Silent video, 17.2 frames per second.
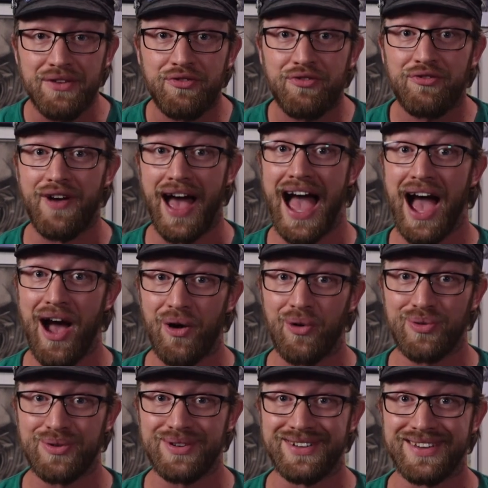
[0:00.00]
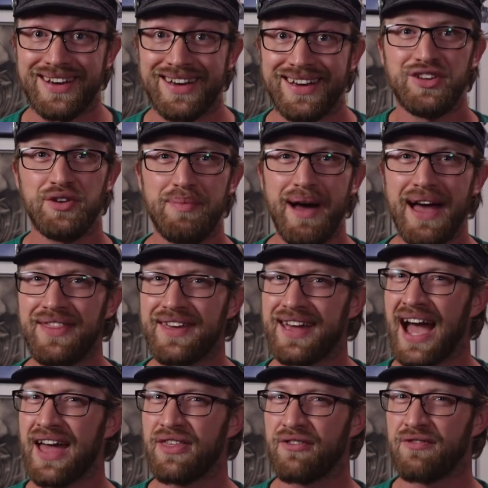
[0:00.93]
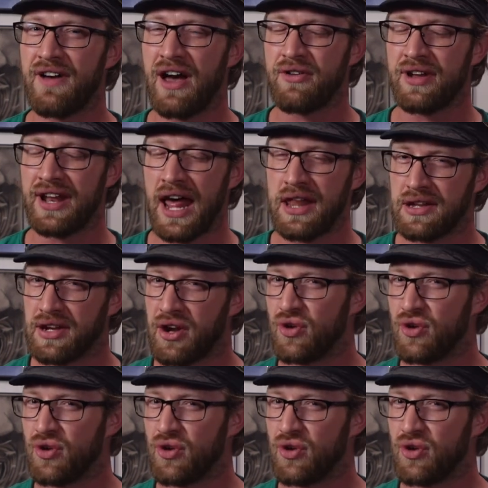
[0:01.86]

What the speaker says: found. Too bad the guy that found it has to